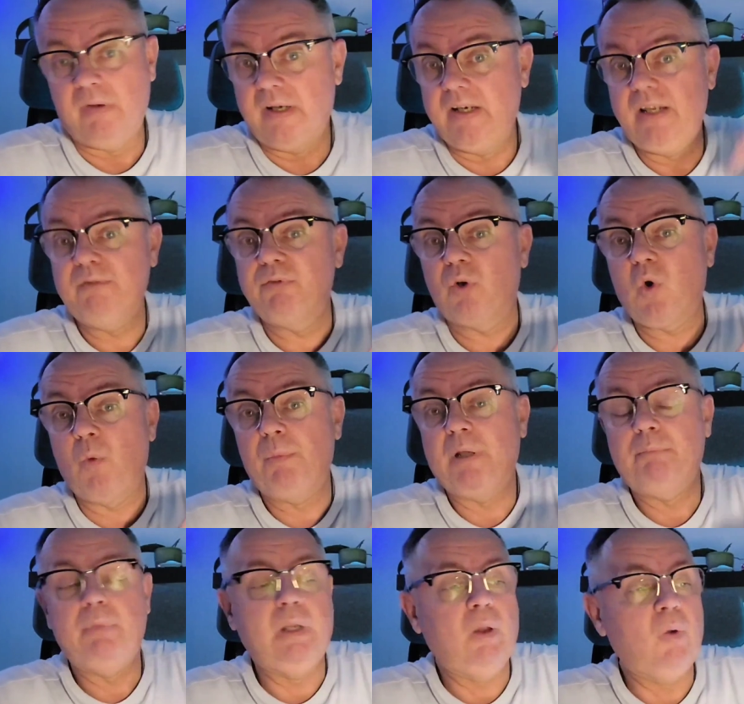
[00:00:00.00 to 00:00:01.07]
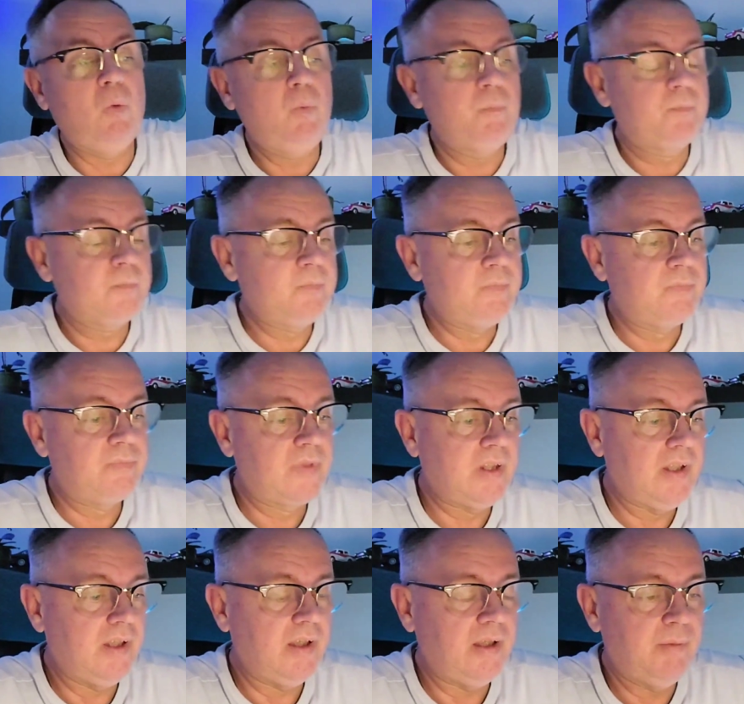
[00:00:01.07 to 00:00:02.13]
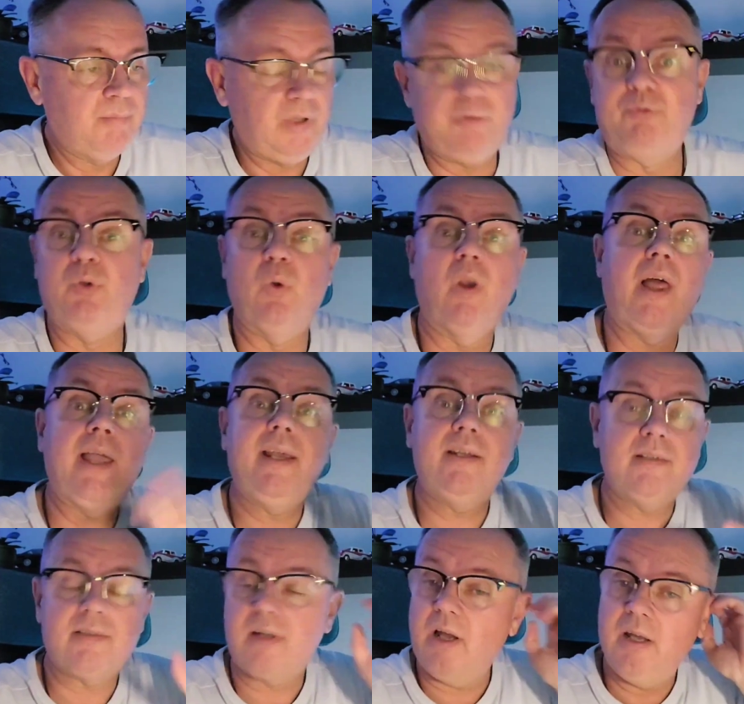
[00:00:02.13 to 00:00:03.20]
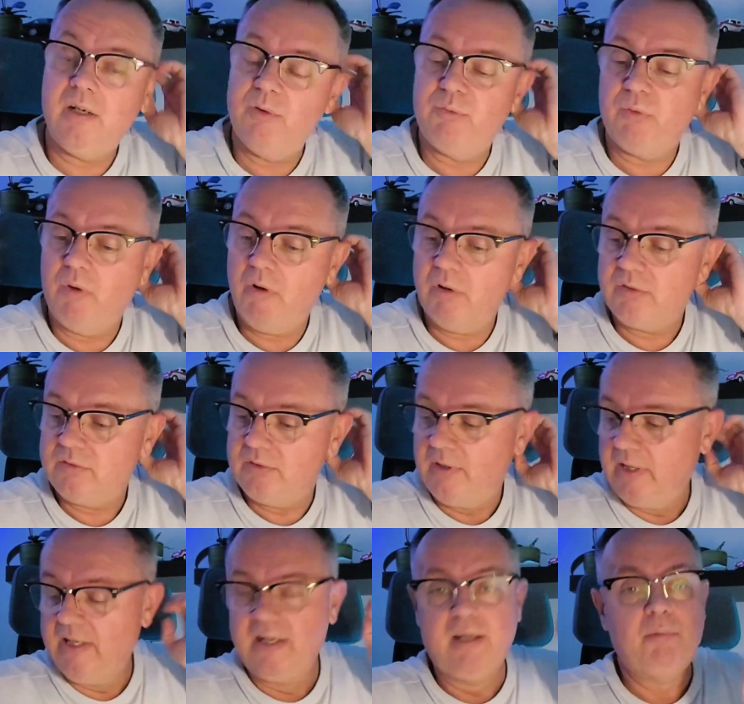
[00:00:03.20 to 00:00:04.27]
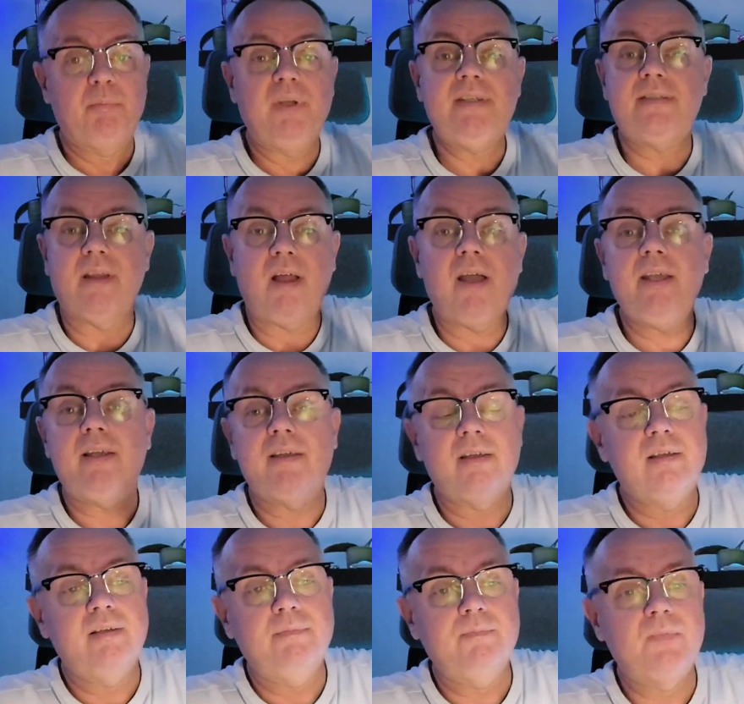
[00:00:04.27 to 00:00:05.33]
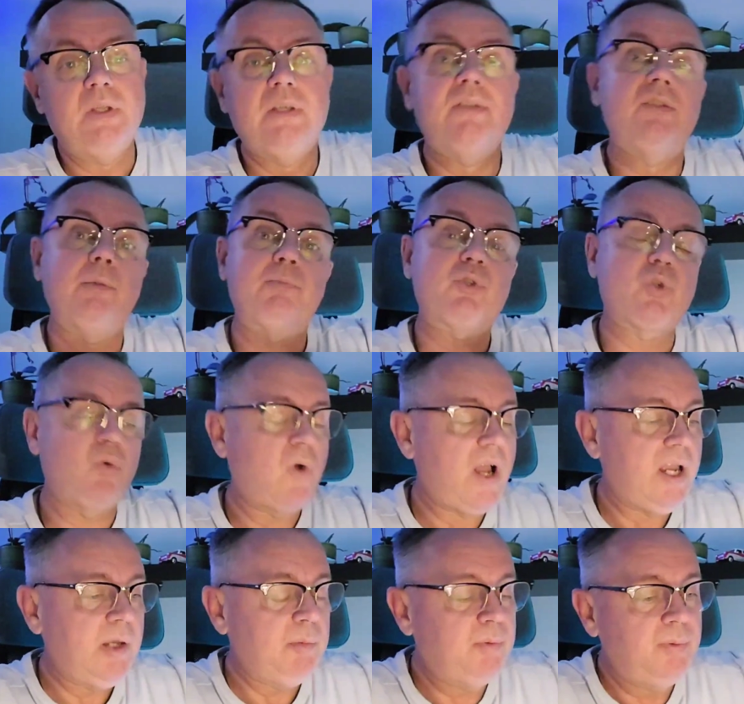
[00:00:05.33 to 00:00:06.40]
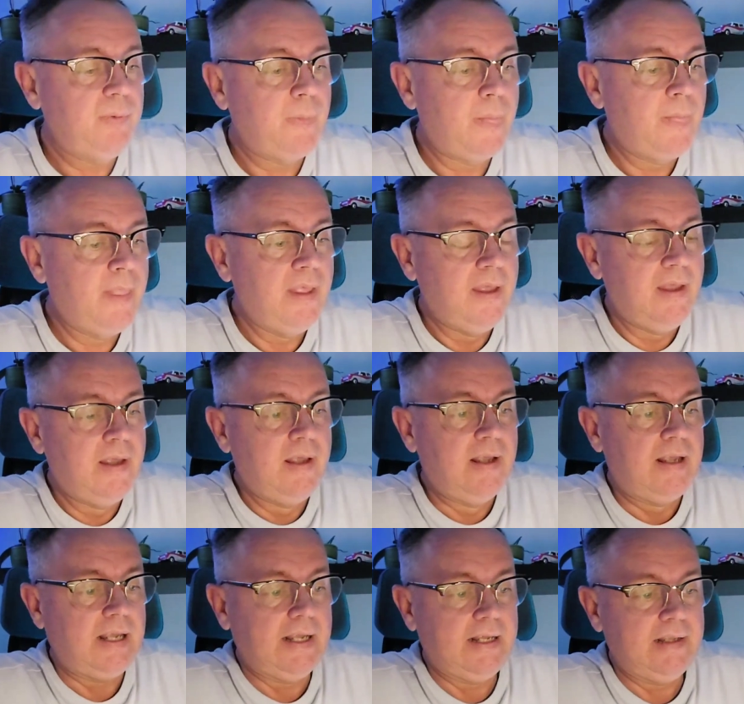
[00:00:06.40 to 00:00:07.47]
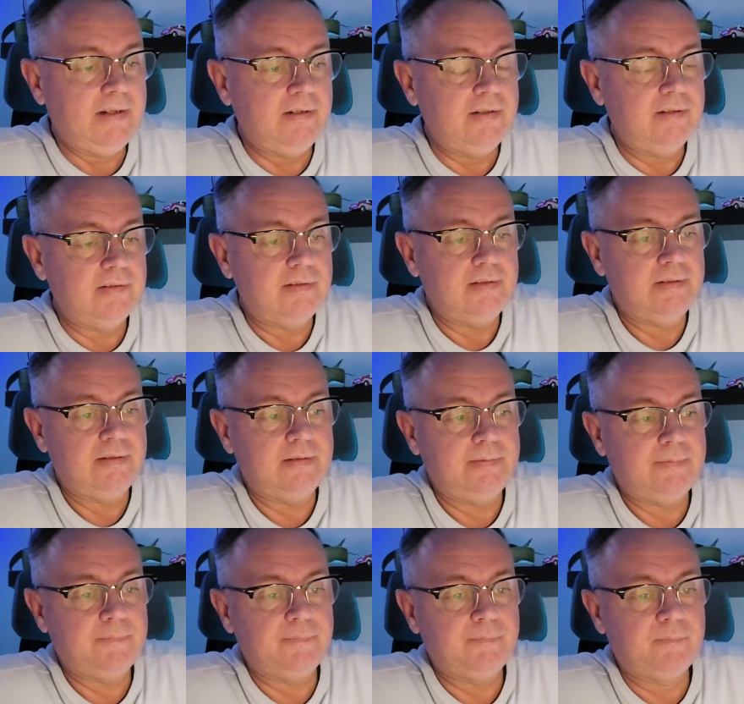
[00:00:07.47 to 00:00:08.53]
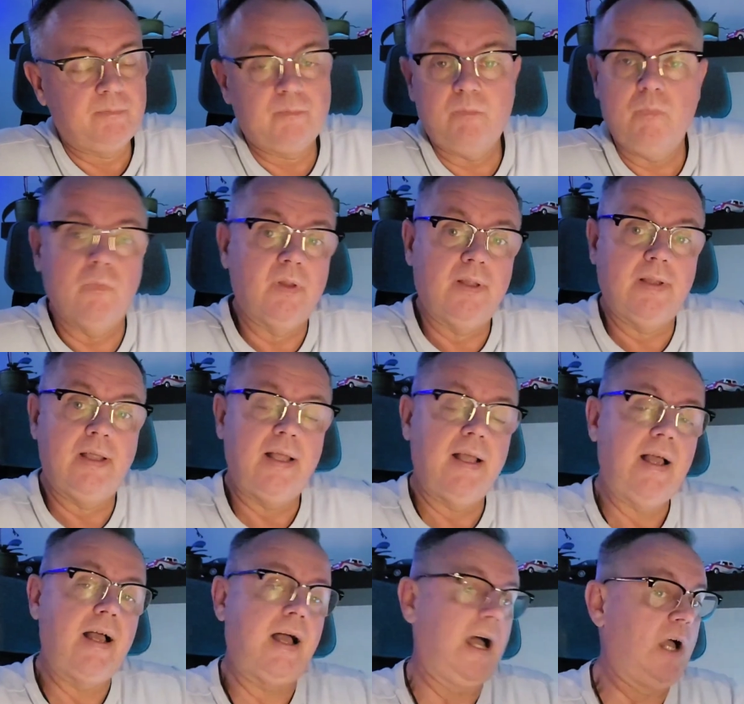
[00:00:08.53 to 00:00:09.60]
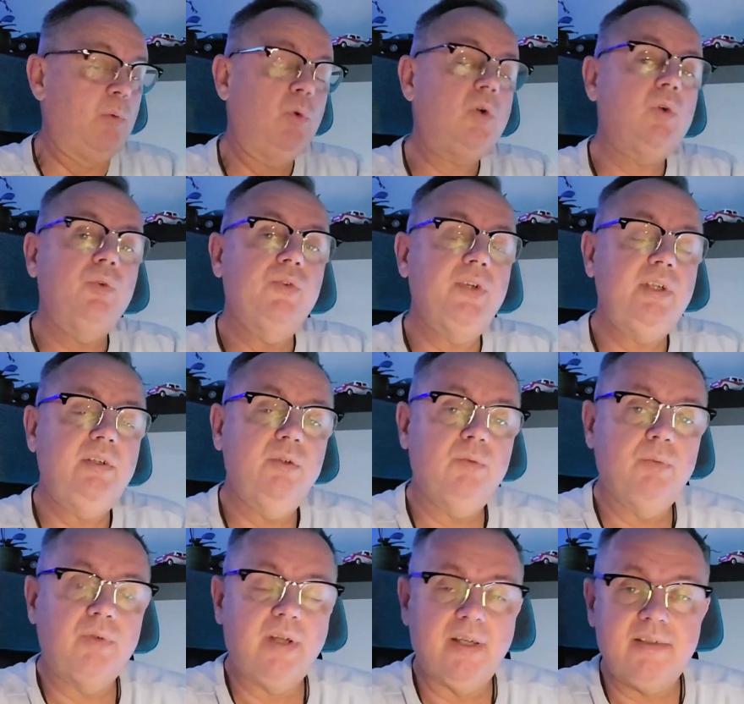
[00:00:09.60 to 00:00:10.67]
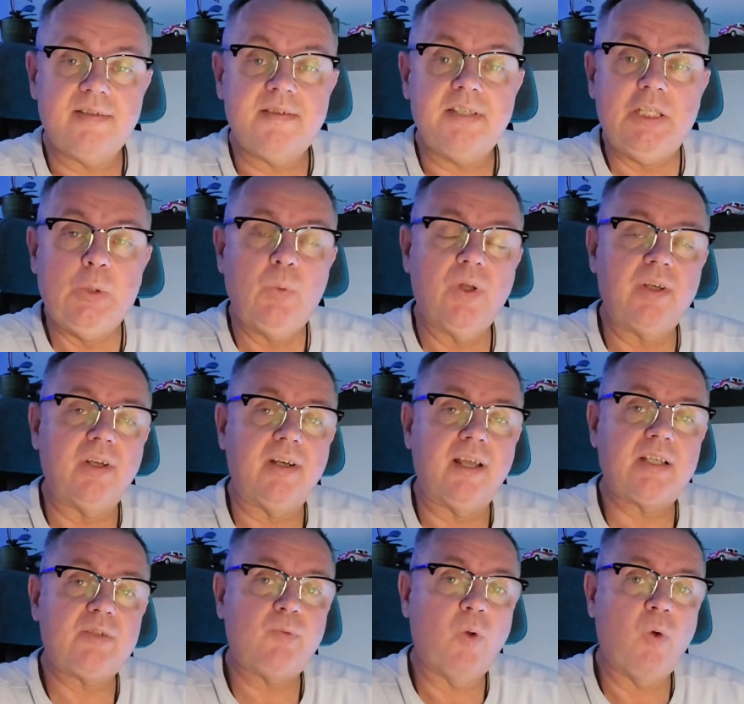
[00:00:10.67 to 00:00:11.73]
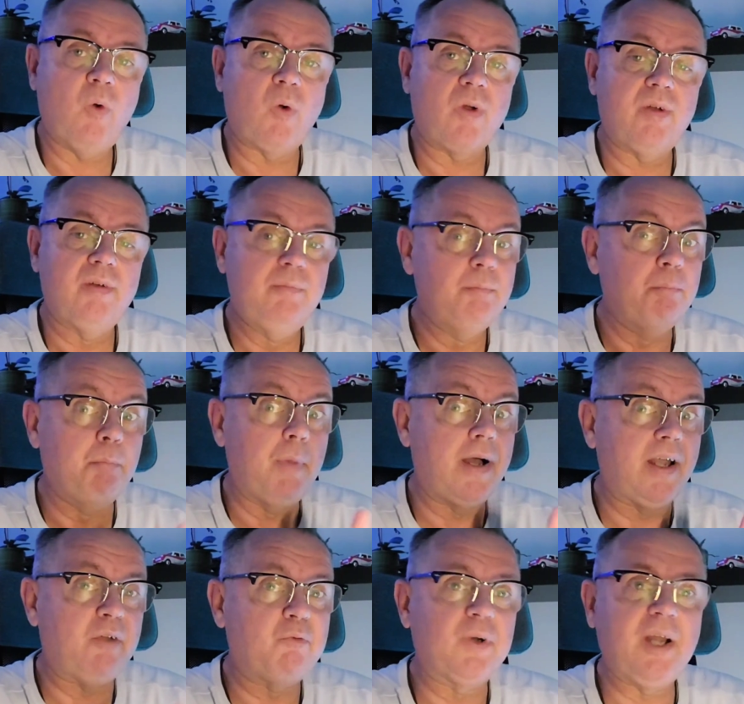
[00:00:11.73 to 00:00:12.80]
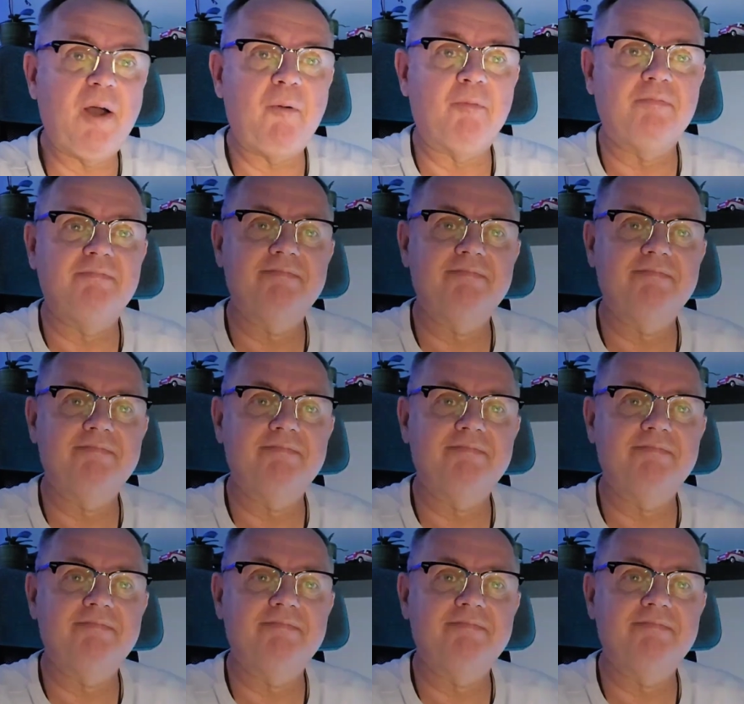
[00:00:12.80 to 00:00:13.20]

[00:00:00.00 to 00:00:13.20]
Leave a comment below. If you like this kind of vlogs, please like, subscribe, and I will continue and see you on the next vlog. Bye for now.